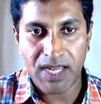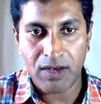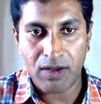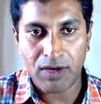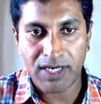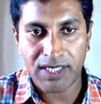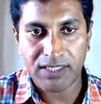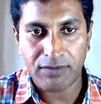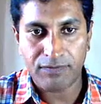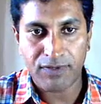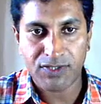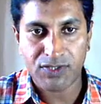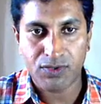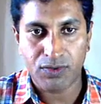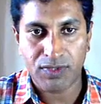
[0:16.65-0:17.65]
allocated
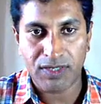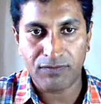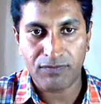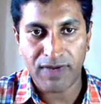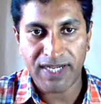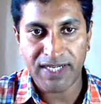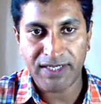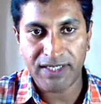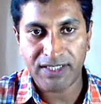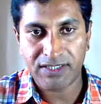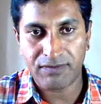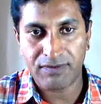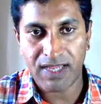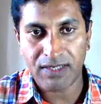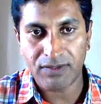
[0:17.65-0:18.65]
for storing 5
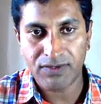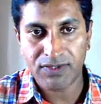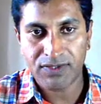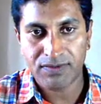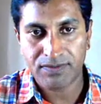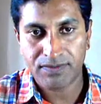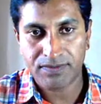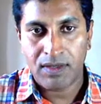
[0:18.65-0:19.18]
integer values.